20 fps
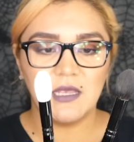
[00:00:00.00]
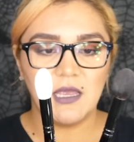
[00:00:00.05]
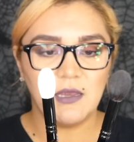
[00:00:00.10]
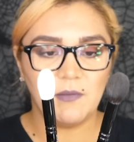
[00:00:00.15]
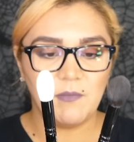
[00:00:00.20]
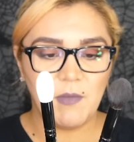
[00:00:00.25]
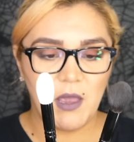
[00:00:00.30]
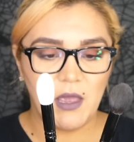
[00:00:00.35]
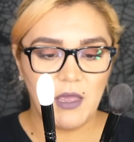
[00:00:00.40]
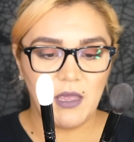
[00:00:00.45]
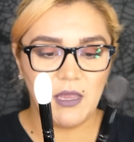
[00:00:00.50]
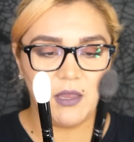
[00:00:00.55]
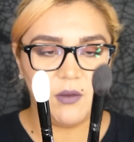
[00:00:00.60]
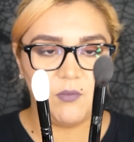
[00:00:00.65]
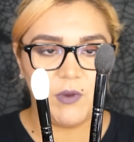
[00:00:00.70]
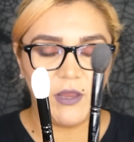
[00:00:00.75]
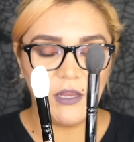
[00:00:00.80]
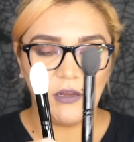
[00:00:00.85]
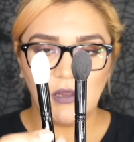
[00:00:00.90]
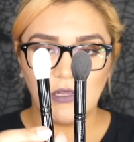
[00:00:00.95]
like my
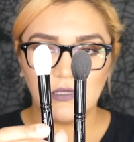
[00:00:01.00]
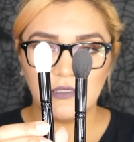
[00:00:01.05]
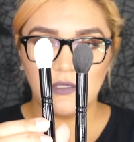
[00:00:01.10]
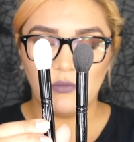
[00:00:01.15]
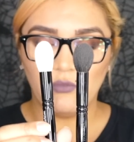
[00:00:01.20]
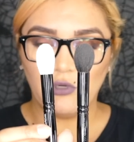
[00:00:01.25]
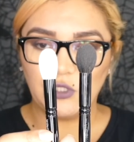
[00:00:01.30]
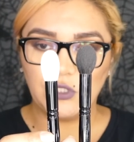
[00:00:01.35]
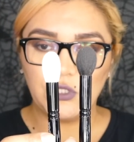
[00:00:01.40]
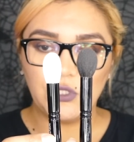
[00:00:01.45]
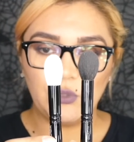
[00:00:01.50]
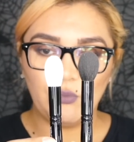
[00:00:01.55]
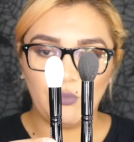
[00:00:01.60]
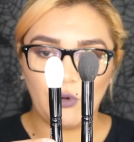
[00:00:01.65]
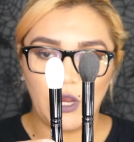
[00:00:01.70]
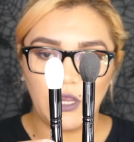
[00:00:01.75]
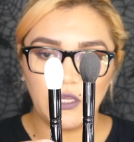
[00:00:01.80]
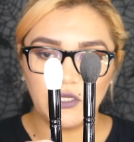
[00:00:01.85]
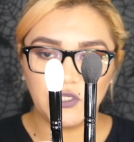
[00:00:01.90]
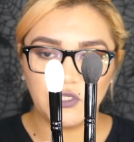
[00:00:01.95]
Wayne Goss number 2
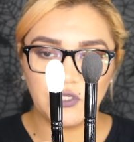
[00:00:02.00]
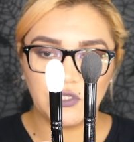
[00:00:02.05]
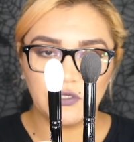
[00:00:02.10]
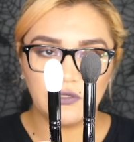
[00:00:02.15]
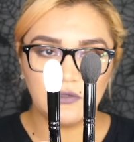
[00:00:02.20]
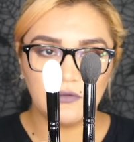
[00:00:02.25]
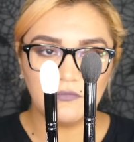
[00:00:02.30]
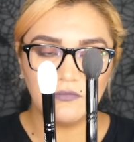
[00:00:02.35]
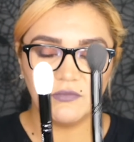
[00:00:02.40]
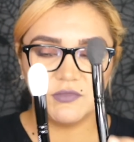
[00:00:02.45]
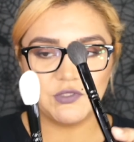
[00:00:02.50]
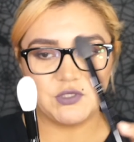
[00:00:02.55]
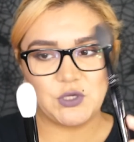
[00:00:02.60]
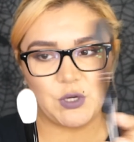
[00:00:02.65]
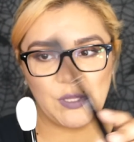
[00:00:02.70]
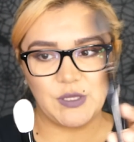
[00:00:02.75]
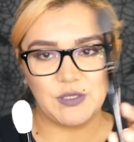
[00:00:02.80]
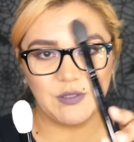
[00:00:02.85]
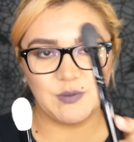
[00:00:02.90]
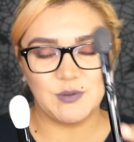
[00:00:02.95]
brush.
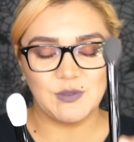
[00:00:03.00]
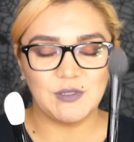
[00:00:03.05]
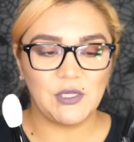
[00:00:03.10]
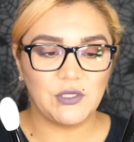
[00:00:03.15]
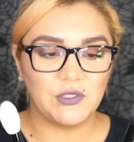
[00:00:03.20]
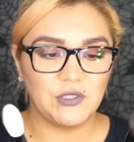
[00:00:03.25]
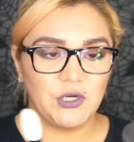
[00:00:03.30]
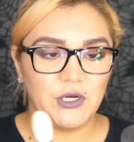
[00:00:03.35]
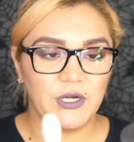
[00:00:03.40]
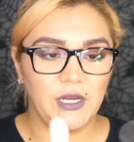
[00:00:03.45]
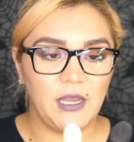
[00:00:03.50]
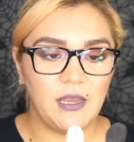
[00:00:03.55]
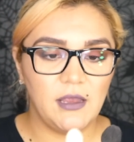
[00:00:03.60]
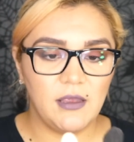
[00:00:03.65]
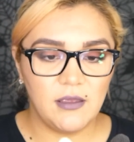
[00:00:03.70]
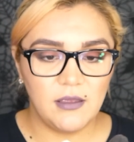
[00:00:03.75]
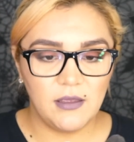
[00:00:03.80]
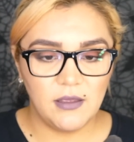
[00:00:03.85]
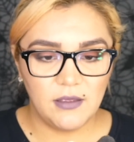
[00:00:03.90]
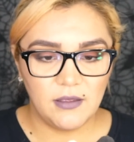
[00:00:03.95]
Sorry, this one's all dirty.
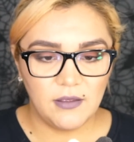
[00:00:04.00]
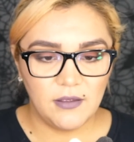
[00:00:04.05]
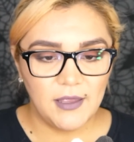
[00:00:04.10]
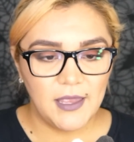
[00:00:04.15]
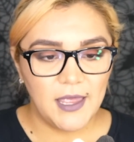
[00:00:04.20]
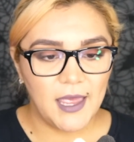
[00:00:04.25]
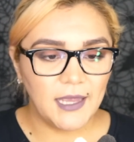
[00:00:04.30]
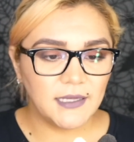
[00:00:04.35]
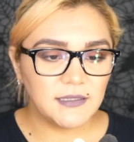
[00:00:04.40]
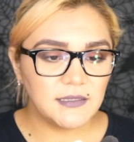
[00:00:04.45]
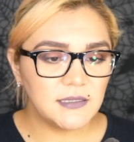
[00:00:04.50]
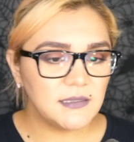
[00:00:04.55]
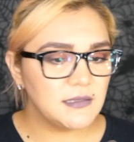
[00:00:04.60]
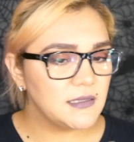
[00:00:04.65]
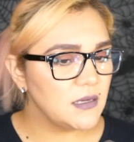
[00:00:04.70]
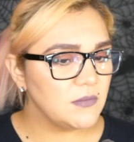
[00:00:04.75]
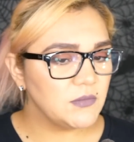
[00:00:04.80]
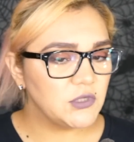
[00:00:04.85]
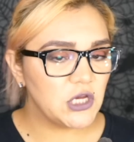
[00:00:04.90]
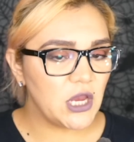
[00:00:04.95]
It has the
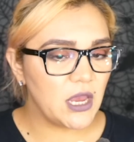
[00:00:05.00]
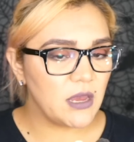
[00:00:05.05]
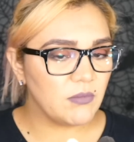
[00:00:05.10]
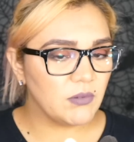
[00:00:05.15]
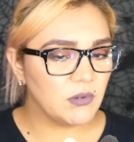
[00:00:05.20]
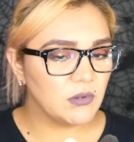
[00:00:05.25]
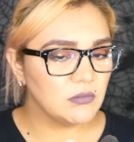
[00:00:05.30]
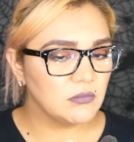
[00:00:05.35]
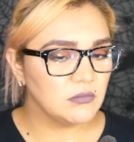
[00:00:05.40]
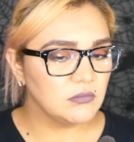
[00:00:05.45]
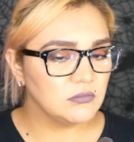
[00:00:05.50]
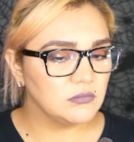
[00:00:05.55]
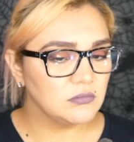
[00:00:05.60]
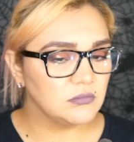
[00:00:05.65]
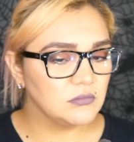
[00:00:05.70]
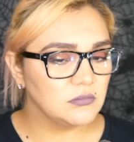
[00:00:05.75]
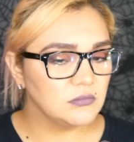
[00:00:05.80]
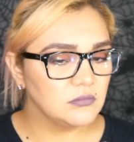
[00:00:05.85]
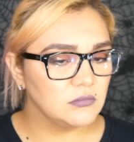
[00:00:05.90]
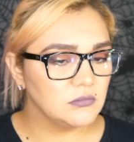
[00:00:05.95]
same shape.
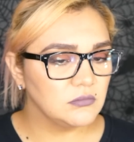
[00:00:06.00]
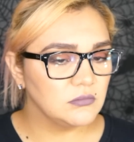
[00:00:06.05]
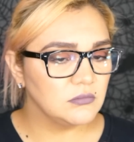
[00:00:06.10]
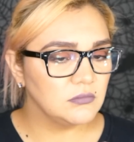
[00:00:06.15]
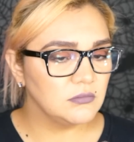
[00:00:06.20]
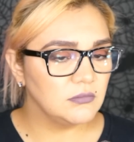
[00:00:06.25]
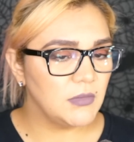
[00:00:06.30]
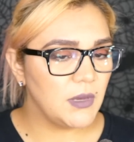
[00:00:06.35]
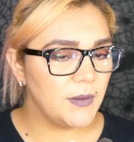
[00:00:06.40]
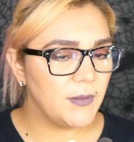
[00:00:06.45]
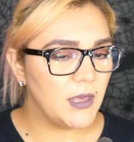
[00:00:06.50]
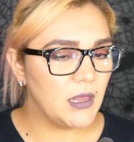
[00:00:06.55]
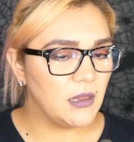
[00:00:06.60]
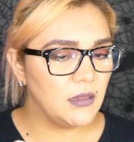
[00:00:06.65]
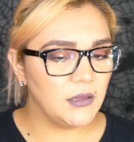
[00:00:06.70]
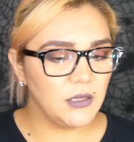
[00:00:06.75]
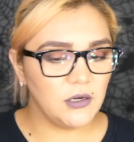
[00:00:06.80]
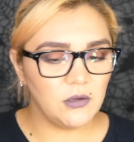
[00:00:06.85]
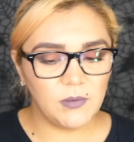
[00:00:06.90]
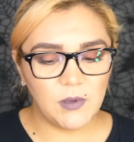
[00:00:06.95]
Maybe a
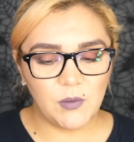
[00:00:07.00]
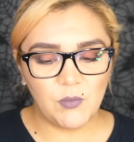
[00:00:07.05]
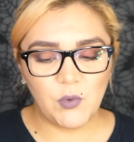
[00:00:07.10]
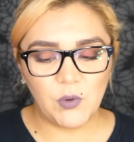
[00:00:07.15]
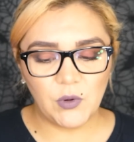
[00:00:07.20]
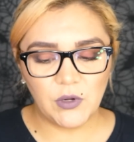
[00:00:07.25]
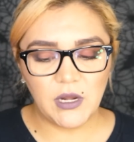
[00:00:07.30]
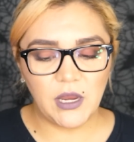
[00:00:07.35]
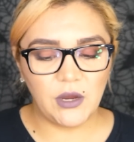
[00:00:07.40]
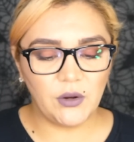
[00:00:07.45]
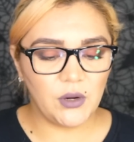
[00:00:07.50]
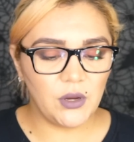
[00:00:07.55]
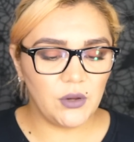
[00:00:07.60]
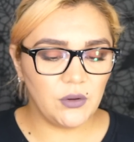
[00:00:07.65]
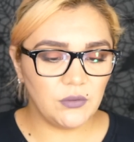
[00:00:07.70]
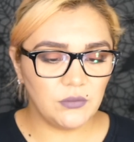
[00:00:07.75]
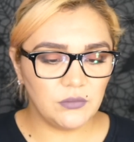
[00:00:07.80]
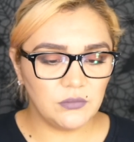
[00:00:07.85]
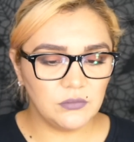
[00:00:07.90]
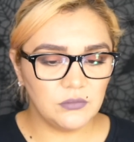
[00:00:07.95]
little bit more
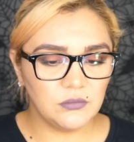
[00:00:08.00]
narrow.